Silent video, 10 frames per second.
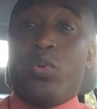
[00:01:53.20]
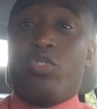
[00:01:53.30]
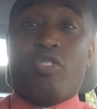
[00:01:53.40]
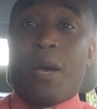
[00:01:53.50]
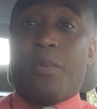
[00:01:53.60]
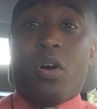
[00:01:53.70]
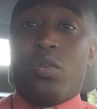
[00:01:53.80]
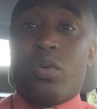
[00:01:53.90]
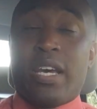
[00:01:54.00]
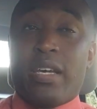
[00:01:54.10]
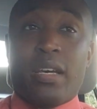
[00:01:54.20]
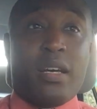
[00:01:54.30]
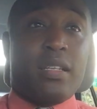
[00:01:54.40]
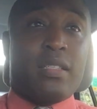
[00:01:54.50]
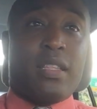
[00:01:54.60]
bootstrap all the way
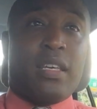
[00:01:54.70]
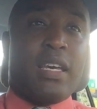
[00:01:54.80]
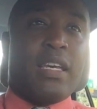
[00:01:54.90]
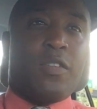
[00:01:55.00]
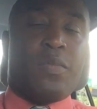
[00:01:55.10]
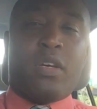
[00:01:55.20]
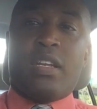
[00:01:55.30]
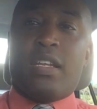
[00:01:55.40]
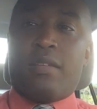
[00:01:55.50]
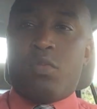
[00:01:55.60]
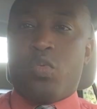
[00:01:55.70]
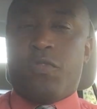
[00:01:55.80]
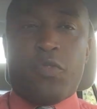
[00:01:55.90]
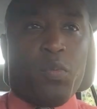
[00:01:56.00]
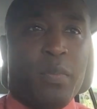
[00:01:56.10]
to the end. But
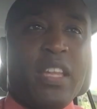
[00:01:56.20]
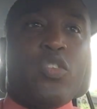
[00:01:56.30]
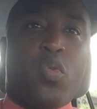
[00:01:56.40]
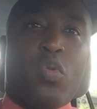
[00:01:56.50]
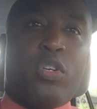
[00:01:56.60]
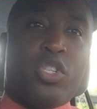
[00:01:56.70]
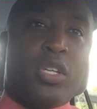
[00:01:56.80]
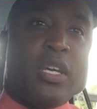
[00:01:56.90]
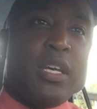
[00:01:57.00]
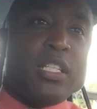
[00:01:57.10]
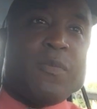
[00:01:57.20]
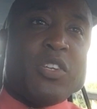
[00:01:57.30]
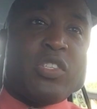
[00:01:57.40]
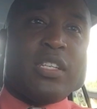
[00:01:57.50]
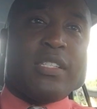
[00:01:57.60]
for Mentorch,
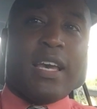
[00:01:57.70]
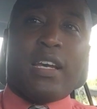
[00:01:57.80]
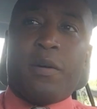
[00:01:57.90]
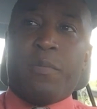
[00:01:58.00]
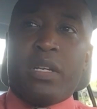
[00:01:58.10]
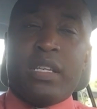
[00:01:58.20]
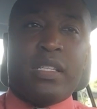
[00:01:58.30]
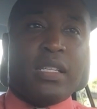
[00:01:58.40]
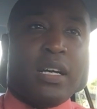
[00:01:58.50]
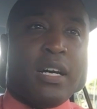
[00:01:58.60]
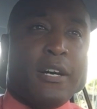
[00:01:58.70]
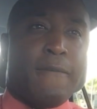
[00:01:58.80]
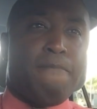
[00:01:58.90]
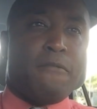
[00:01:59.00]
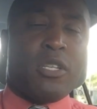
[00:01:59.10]
especially tech companies,
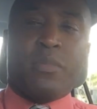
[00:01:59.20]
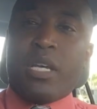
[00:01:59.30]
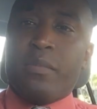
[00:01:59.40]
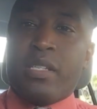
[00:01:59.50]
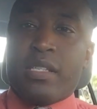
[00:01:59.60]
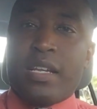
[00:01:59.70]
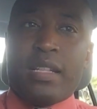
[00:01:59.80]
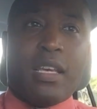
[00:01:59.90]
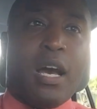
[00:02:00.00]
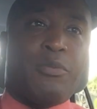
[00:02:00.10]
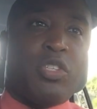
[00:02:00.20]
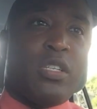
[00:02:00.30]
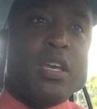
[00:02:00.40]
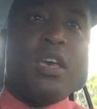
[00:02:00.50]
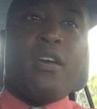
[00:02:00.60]
sometimes that's not the
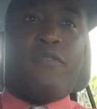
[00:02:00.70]
option.